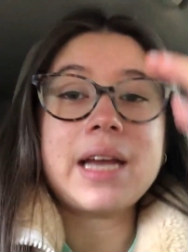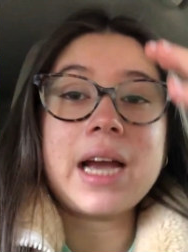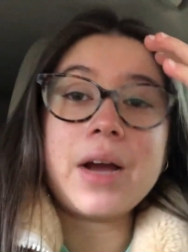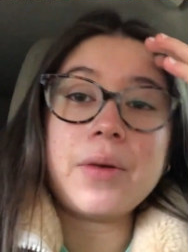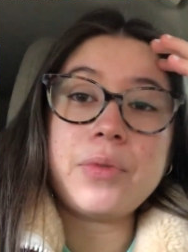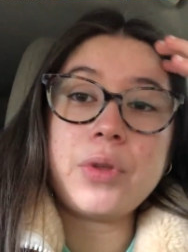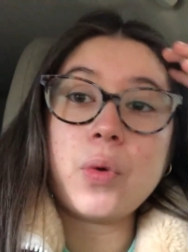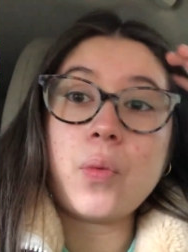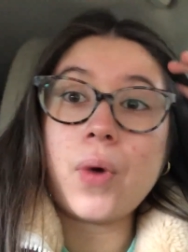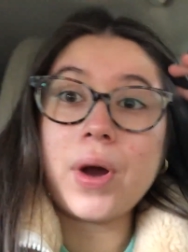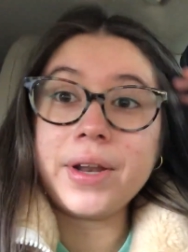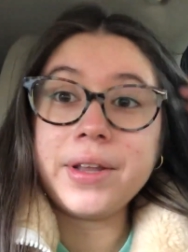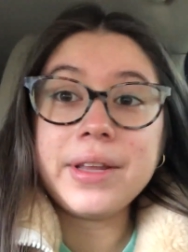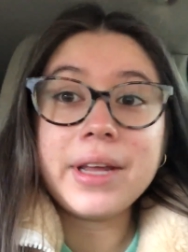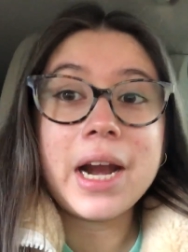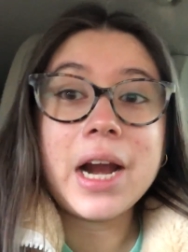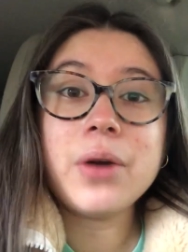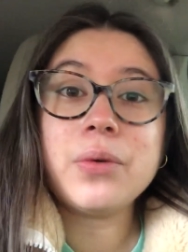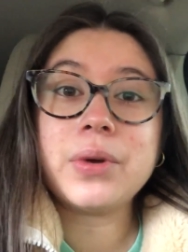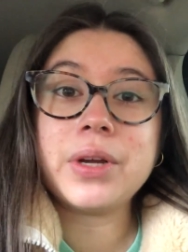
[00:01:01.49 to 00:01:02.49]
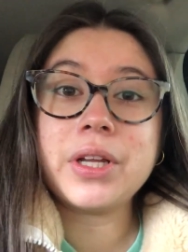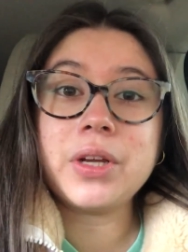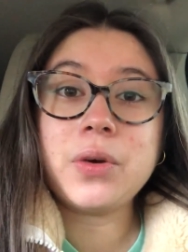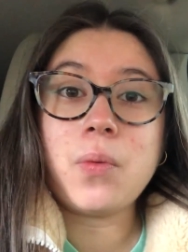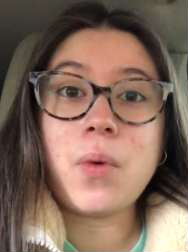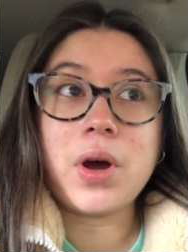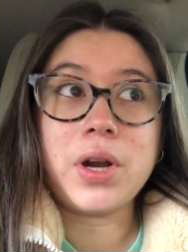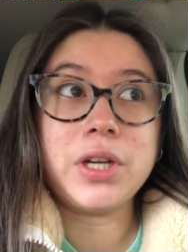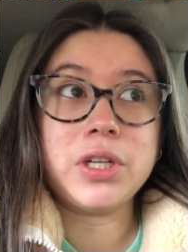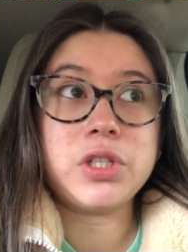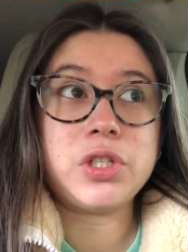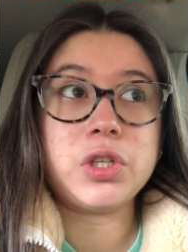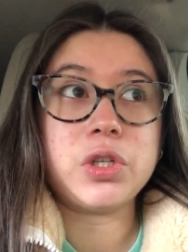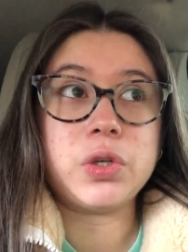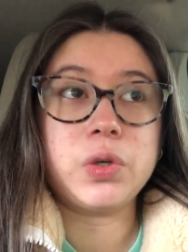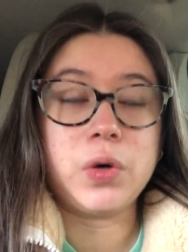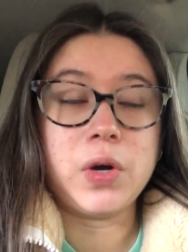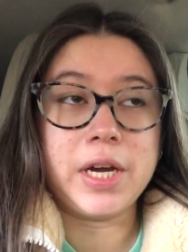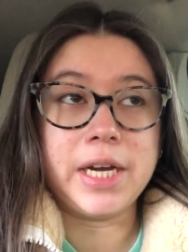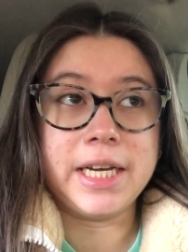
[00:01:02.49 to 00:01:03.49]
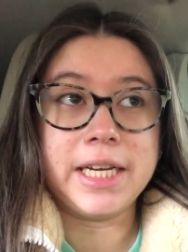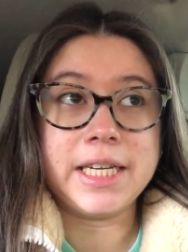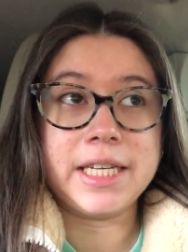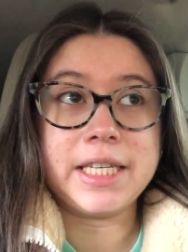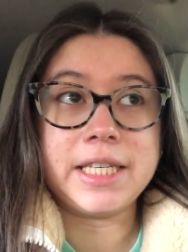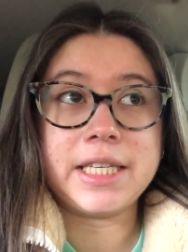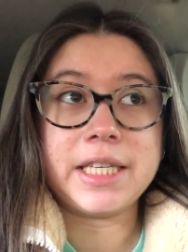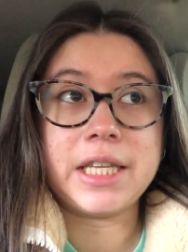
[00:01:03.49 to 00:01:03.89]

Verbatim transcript: Yeah, the one that I really want to do is